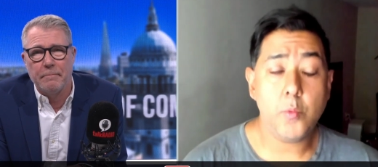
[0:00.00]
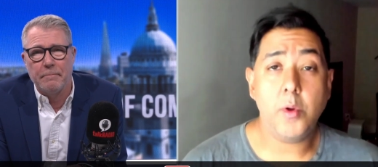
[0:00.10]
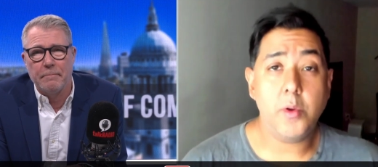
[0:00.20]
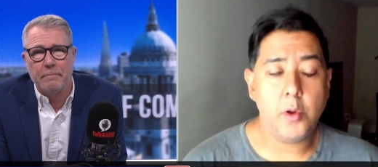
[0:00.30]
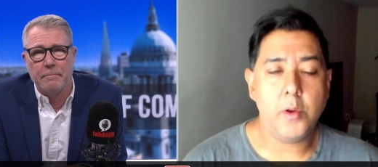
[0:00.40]

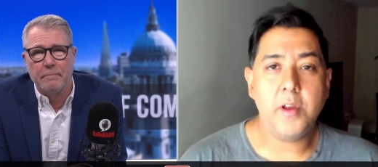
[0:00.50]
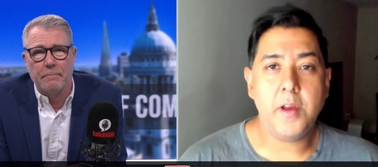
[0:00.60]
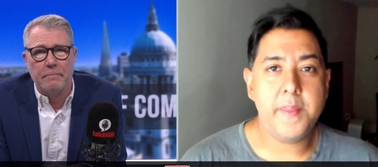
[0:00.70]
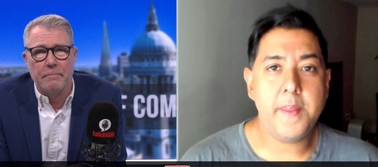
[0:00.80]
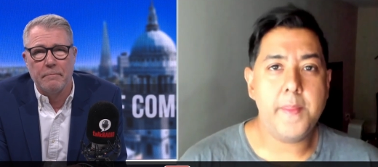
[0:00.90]
Speaker 1: Well, look,
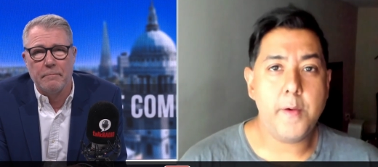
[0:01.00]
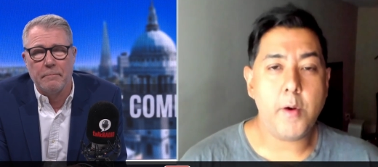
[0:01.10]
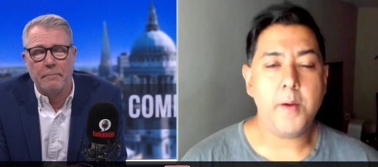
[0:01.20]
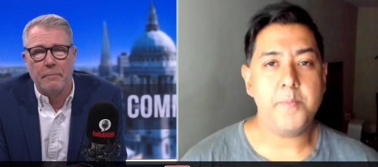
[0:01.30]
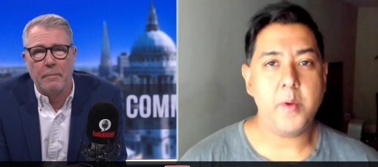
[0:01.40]
th-
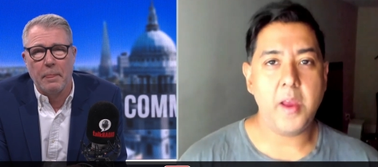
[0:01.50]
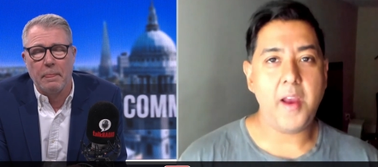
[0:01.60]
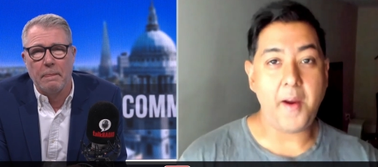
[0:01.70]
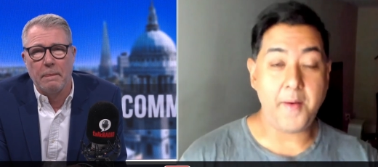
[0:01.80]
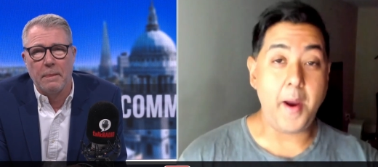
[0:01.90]
there are,
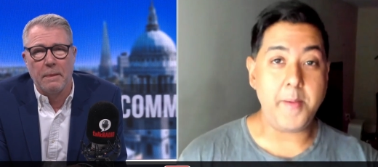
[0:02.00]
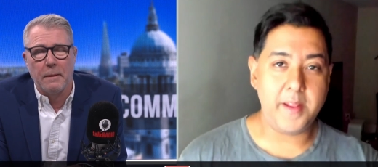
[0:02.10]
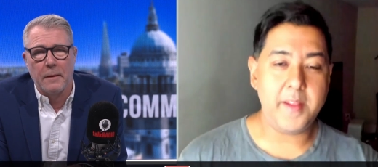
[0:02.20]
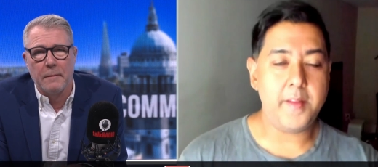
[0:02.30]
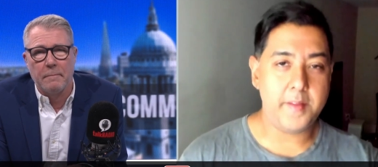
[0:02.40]
I, I
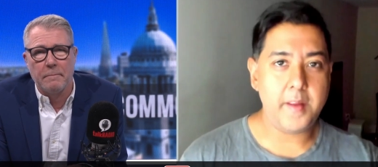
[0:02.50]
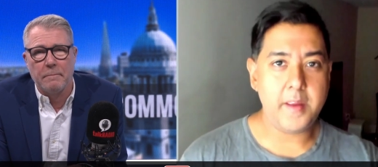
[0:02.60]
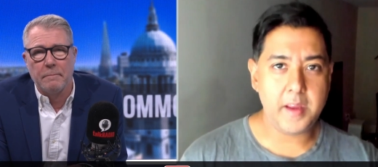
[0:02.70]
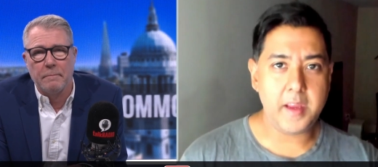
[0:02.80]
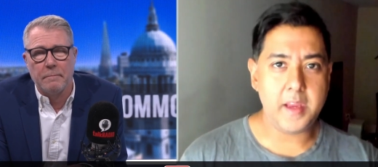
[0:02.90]
mean,
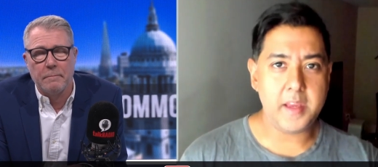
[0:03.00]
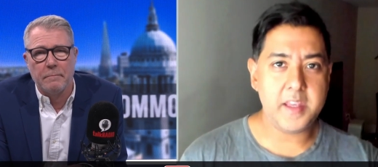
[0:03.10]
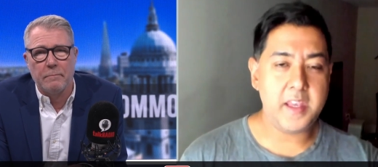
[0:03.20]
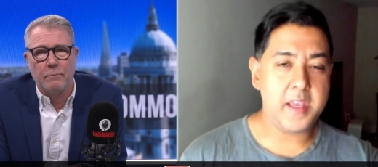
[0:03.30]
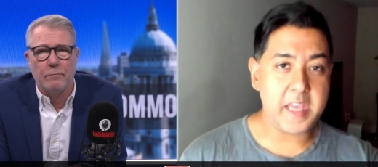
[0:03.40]

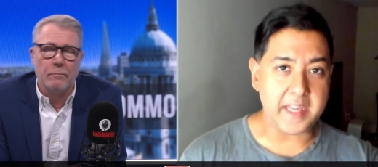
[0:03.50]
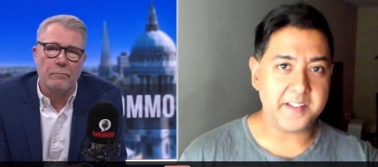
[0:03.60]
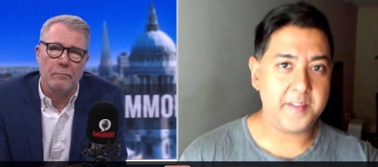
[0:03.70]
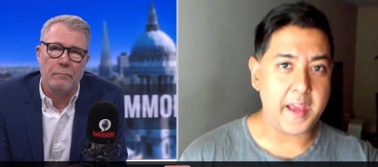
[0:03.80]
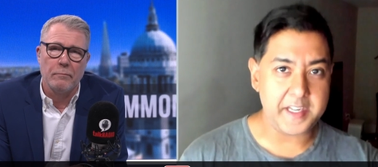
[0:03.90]

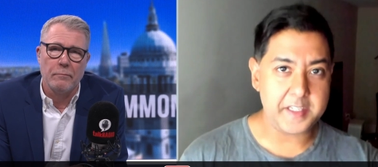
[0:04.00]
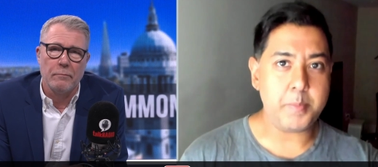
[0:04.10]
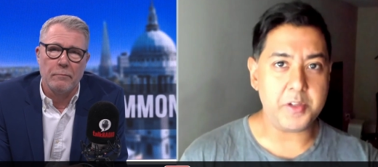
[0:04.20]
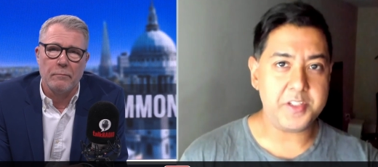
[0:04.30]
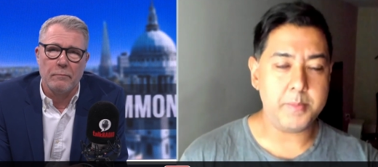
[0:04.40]
yes, that is
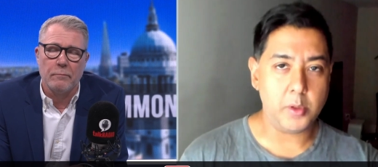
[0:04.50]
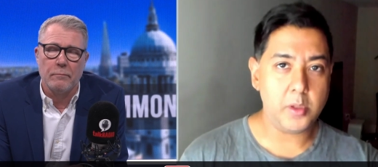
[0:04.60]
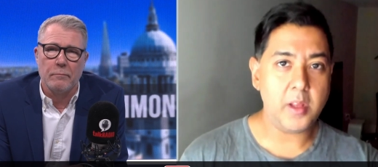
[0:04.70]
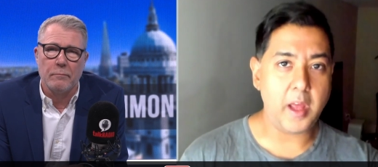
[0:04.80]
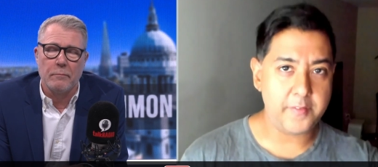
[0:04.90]

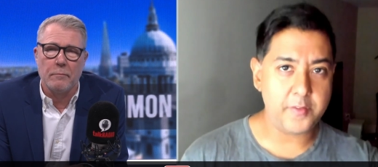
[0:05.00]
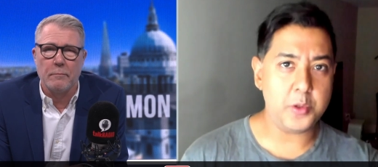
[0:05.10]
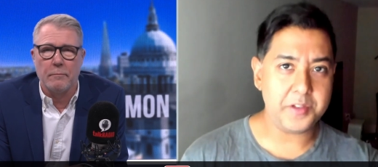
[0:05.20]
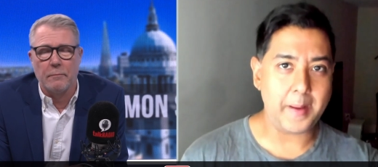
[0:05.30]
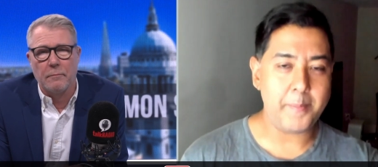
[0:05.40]
possible. And of
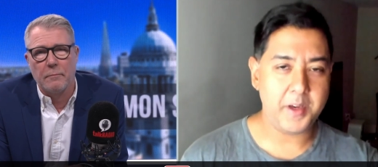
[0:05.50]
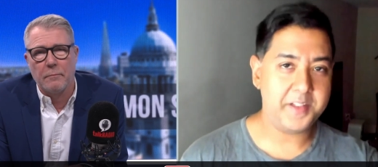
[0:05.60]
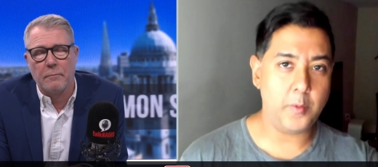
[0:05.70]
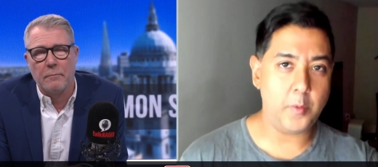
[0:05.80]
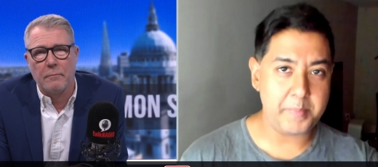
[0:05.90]
course, that
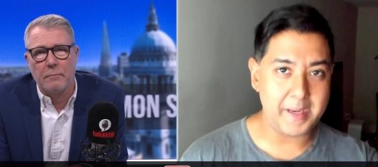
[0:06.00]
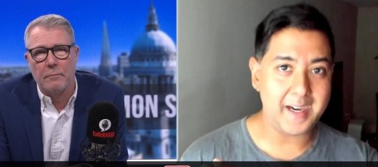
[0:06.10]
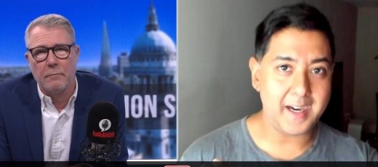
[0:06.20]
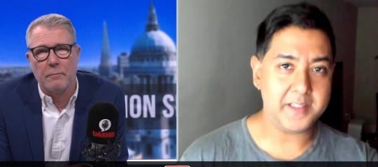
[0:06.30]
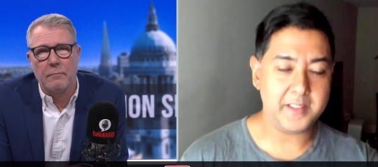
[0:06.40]
person would
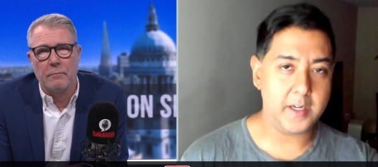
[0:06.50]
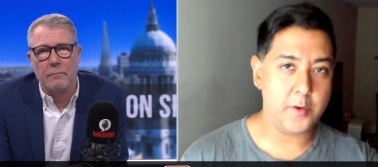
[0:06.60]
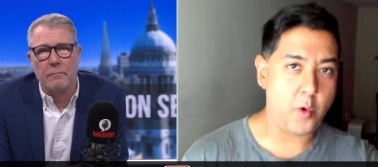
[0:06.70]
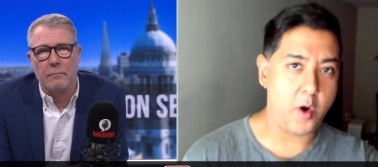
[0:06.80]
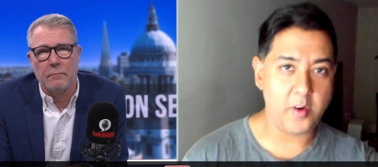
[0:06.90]
be
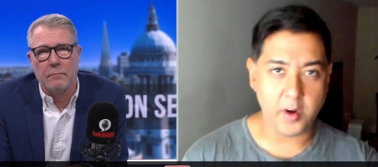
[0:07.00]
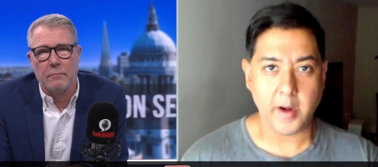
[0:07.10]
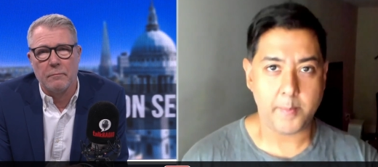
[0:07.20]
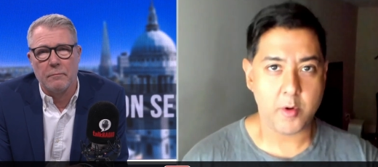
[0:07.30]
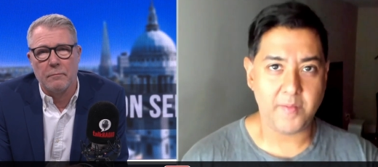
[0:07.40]
utterly wrong on a
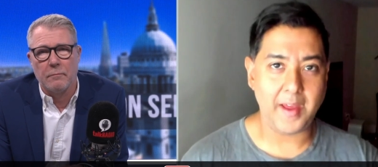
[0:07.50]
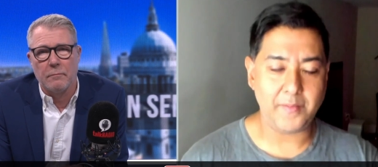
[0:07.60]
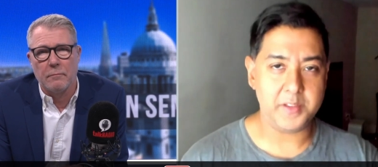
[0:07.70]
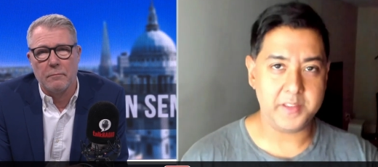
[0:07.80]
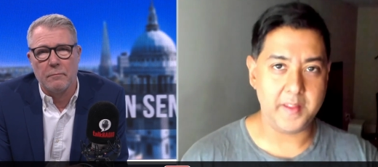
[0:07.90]
number of
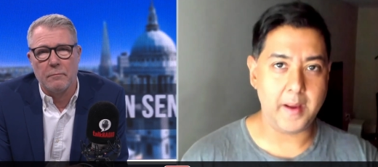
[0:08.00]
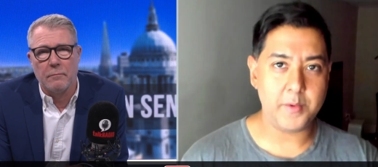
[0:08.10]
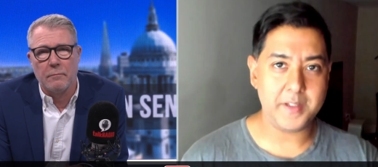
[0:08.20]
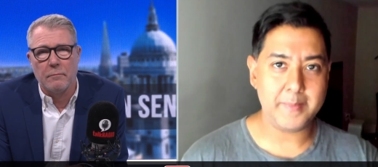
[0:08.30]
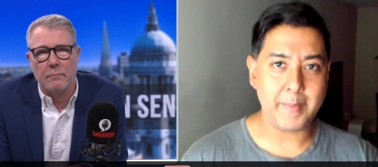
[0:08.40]
levels in
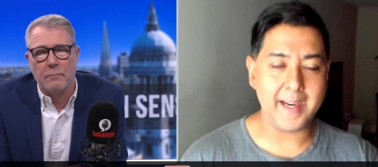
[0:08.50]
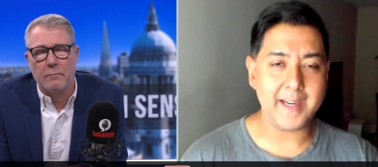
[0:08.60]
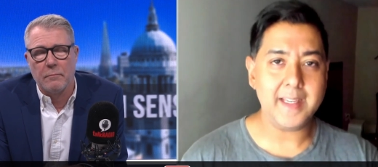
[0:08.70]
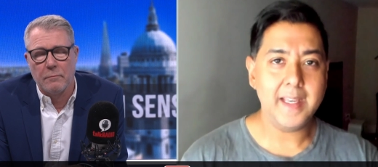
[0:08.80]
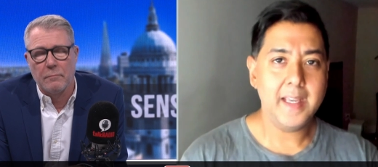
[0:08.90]
that
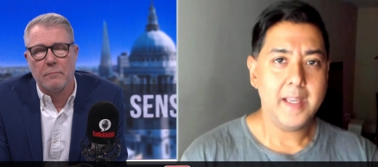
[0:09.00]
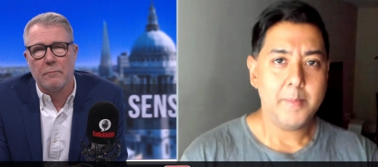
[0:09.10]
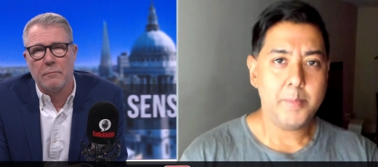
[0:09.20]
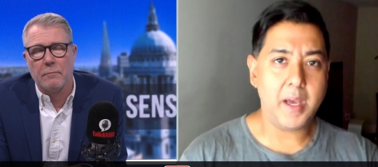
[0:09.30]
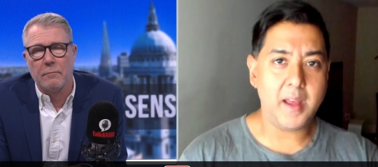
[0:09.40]
respect.
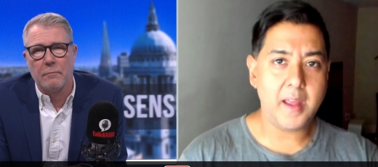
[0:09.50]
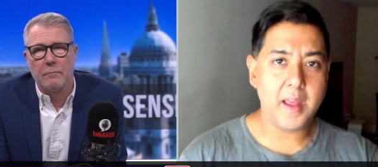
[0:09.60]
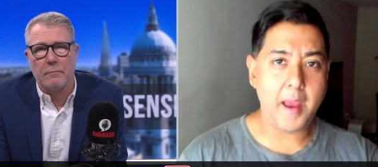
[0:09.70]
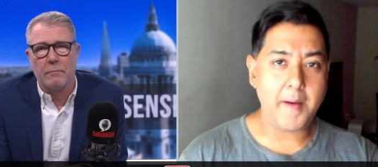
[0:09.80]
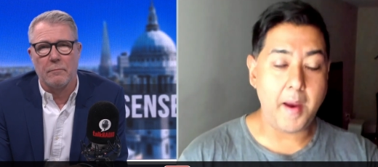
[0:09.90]
But
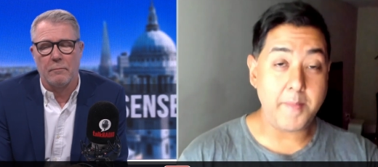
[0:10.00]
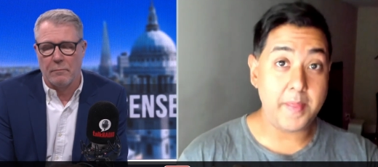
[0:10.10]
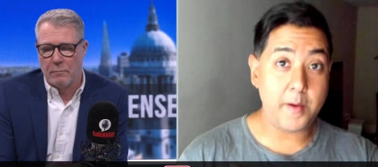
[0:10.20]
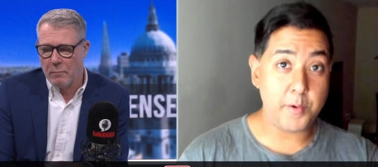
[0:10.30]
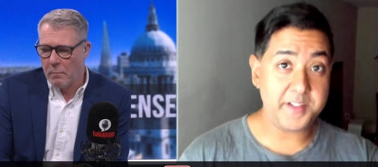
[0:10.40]
I, I
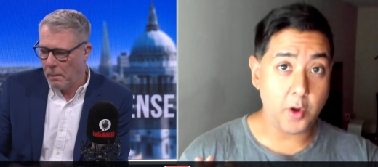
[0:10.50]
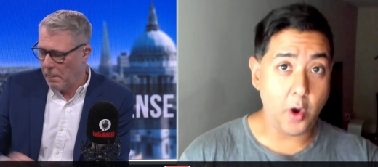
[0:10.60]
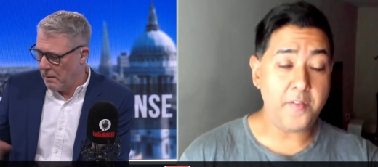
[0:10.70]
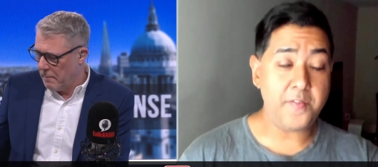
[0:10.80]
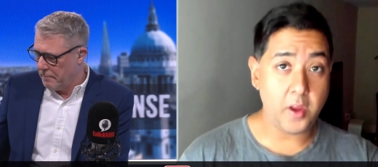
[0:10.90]
mean, there is an
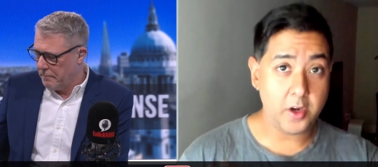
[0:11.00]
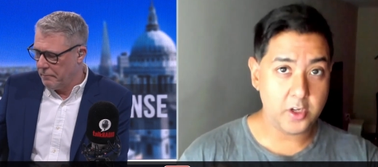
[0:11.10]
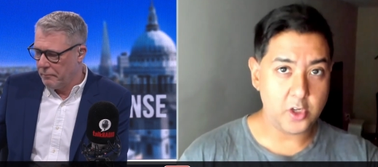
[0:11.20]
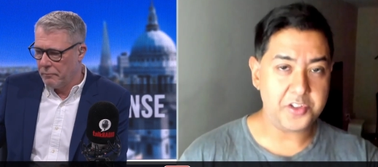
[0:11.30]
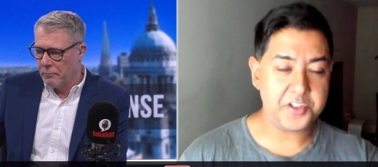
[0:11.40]

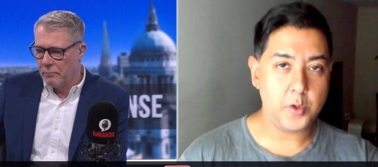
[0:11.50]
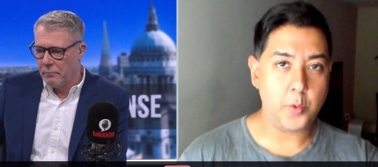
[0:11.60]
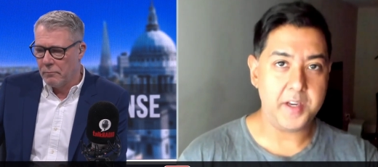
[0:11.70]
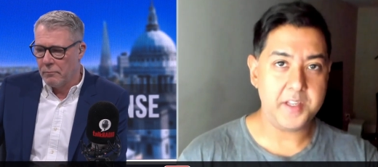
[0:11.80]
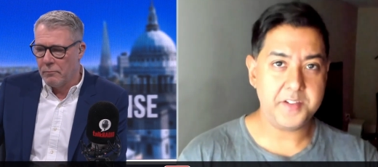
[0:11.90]
offline
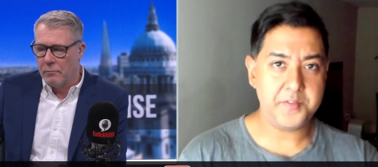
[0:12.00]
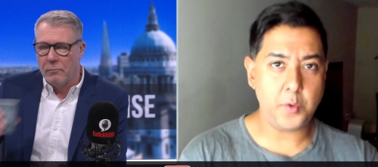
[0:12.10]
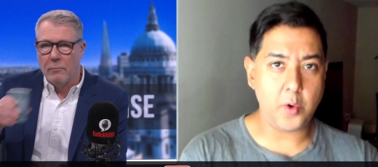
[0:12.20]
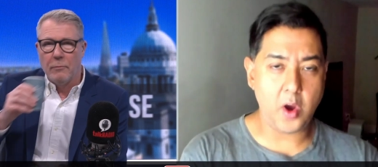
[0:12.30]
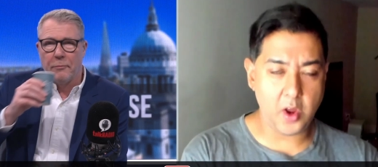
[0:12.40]
consequence
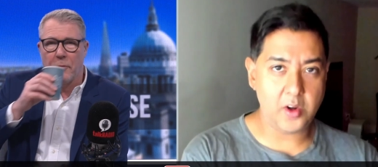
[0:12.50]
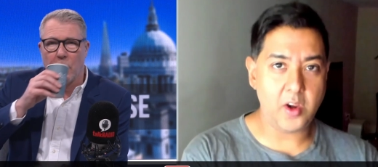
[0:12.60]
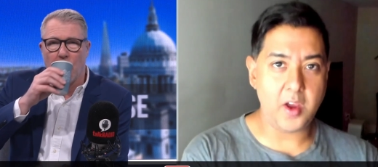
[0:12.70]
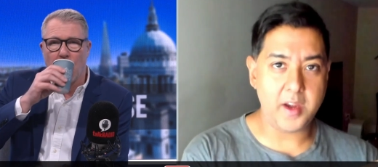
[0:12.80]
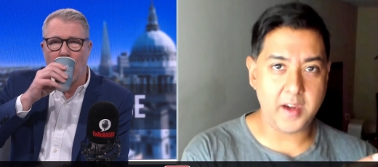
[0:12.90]
for
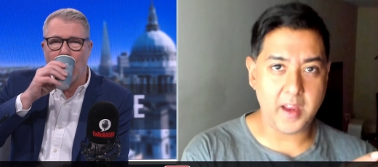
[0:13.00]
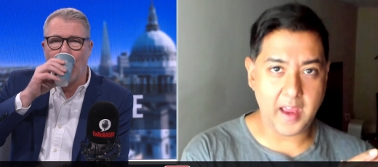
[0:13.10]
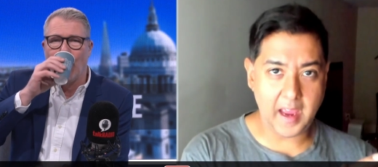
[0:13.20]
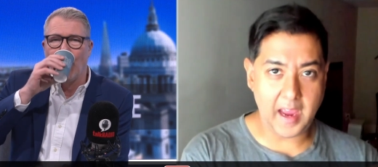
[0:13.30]
online